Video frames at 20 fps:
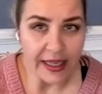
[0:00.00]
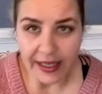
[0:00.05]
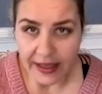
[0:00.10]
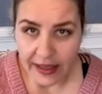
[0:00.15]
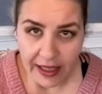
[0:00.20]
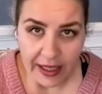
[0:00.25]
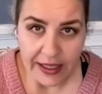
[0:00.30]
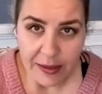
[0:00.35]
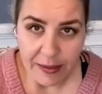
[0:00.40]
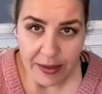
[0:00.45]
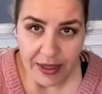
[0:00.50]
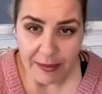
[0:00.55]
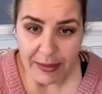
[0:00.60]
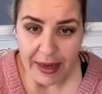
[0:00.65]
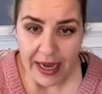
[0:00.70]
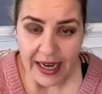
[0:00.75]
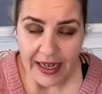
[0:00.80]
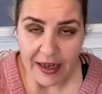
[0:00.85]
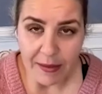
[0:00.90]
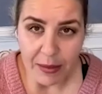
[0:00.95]
I'd like to be a
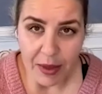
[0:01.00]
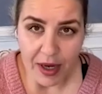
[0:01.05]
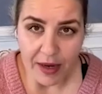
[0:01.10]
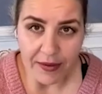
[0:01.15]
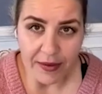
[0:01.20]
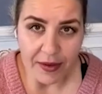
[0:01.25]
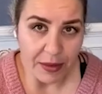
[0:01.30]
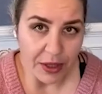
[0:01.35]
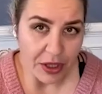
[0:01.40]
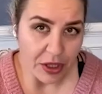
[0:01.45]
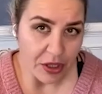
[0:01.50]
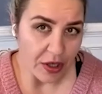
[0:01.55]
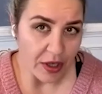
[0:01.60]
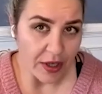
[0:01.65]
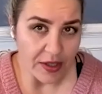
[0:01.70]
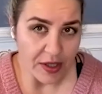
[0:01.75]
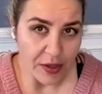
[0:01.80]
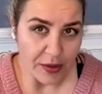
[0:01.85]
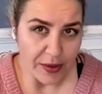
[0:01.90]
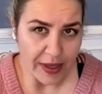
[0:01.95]
backup offer, but you're
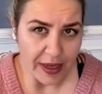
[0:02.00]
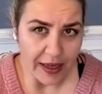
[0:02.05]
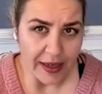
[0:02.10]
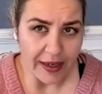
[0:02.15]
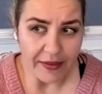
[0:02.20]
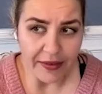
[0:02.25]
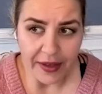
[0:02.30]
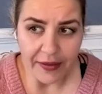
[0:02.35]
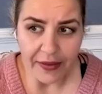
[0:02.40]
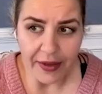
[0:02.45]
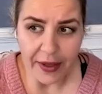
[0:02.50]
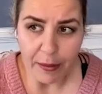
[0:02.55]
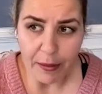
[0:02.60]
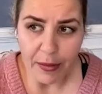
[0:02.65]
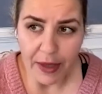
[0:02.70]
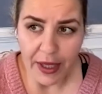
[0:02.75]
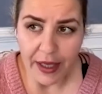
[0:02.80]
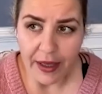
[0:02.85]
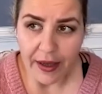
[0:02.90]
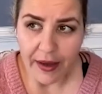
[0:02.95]
also kind of giving
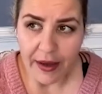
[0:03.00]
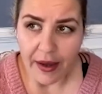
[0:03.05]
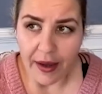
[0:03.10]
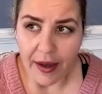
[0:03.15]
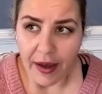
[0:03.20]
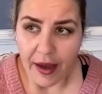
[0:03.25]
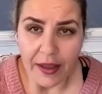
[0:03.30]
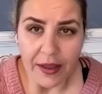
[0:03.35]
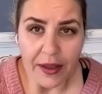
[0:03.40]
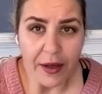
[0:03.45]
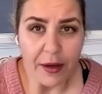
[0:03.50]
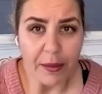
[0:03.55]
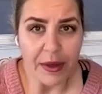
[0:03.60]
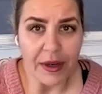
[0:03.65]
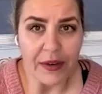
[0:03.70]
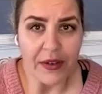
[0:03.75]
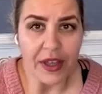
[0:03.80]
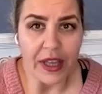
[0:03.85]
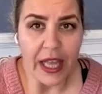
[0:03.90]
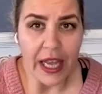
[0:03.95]
me a little bit of
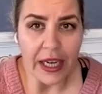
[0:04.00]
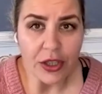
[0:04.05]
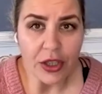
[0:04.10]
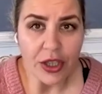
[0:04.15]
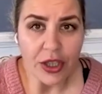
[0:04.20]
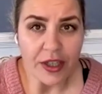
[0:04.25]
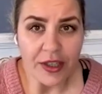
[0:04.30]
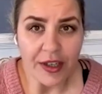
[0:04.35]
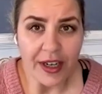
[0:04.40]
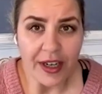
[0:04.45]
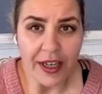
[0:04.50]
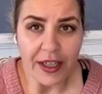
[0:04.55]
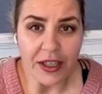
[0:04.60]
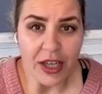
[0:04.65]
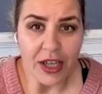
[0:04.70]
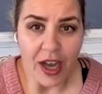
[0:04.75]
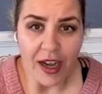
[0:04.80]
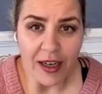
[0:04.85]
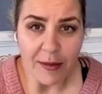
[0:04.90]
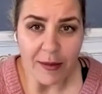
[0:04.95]
a lecture and a
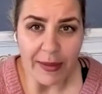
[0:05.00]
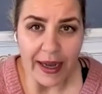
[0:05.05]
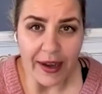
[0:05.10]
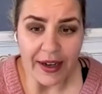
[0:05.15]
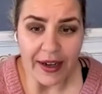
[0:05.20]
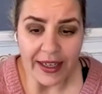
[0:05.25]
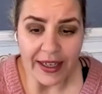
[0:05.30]
talk about it.